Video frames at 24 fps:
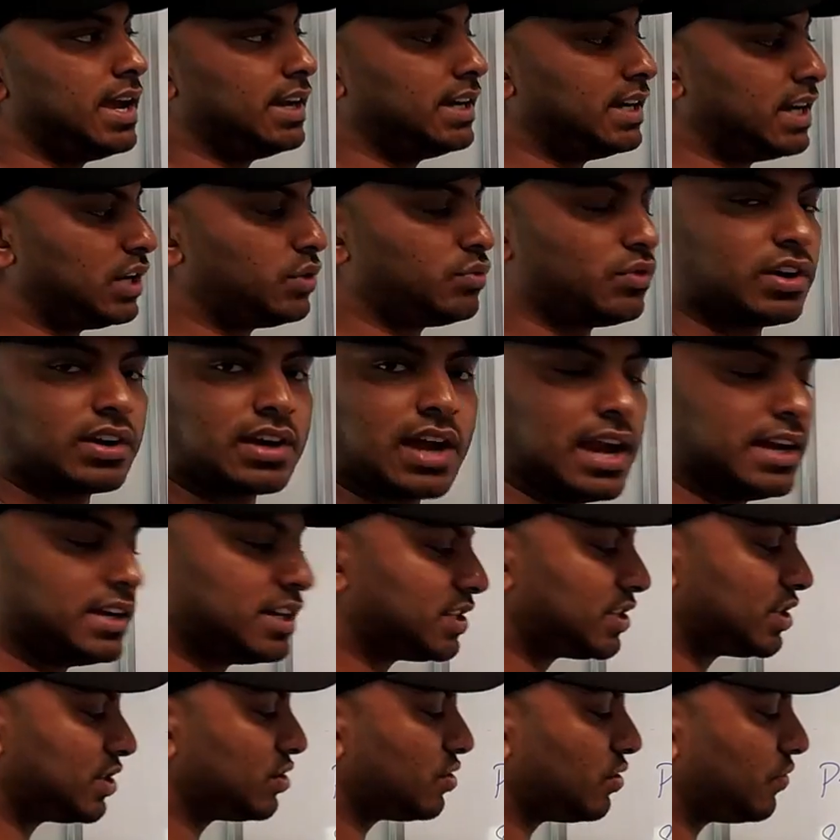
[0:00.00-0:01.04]
network
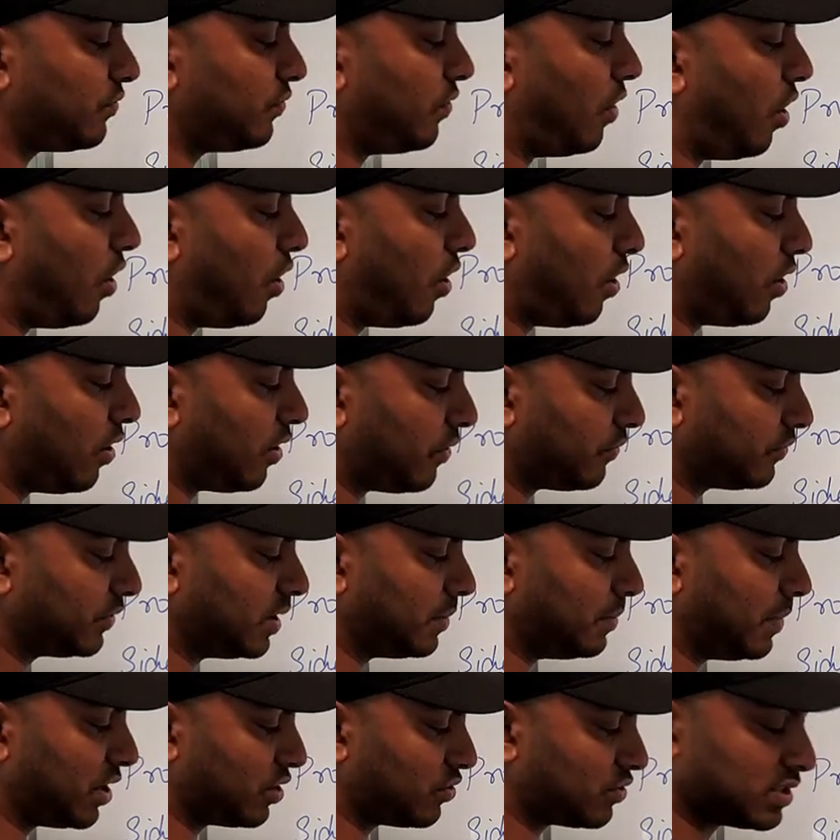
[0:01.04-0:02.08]
addresses of all of
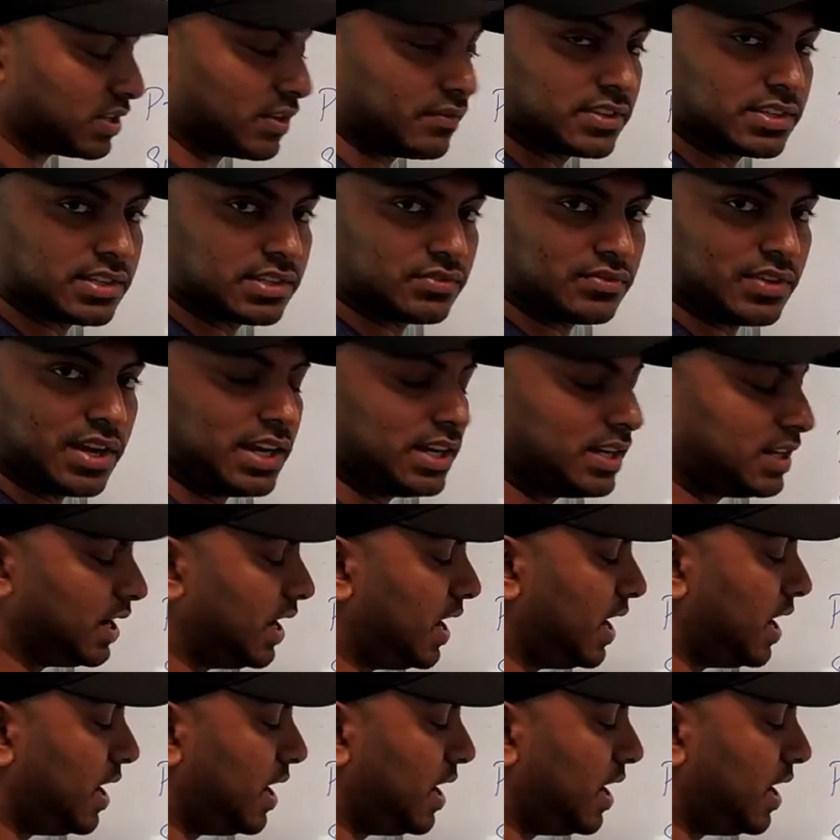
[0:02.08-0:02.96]
the microservices, right?